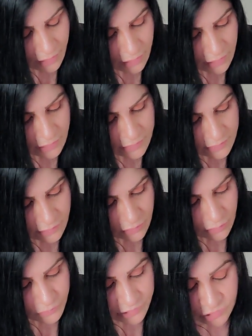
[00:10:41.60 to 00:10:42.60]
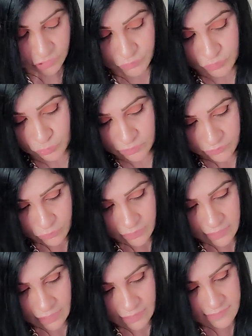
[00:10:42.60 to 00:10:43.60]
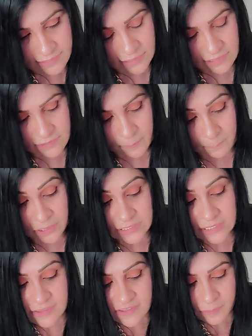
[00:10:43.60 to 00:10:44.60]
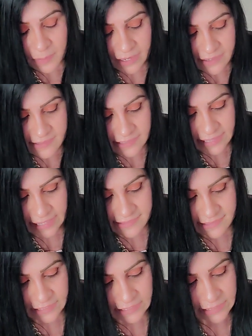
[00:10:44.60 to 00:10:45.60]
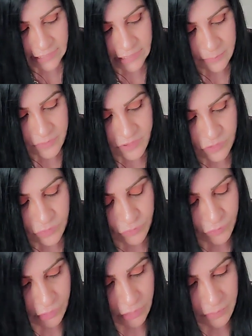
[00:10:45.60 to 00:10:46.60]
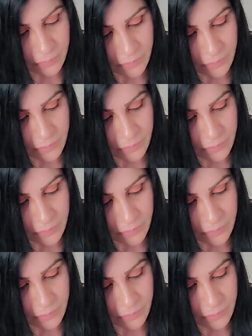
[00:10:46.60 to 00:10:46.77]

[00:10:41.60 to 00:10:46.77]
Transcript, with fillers: it um, retails for twenty-four dollars, and it's a pumpkin spice latte lip scrub.